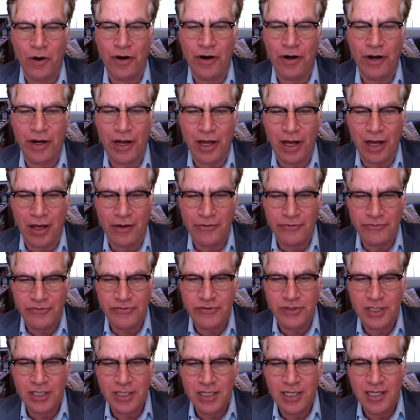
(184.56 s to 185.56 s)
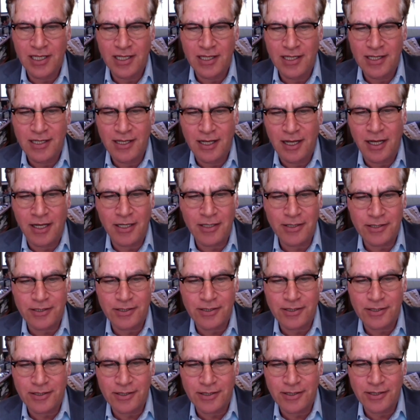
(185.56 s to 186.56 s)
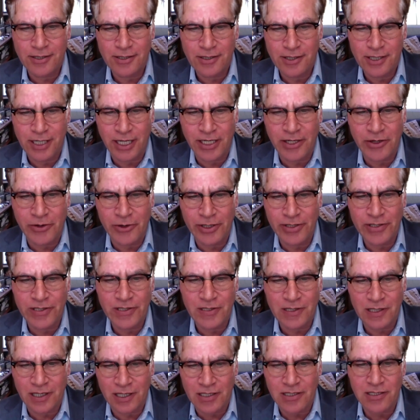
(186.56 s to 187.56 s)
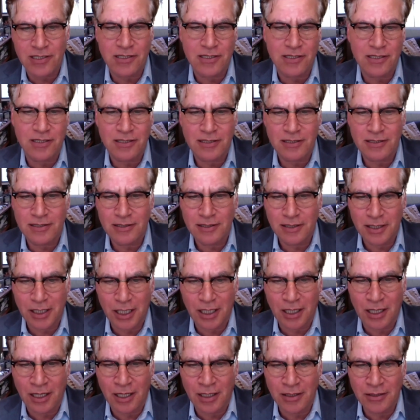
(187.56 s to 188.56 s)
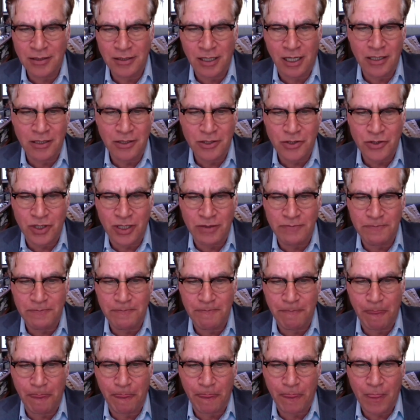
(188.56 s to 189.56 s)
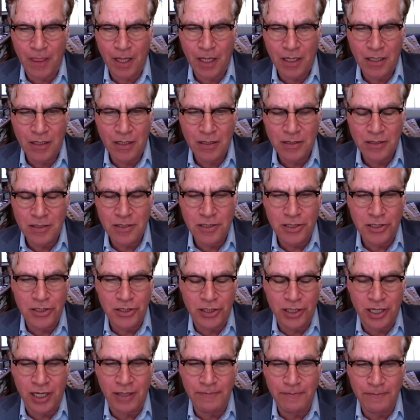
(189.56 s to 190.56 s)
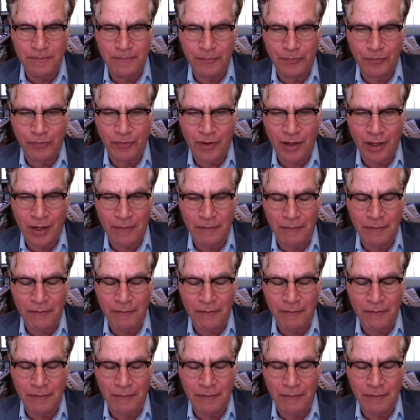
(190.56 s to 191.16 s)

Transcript: that weren't enough, on January 6th, uh, Donald Trump stood up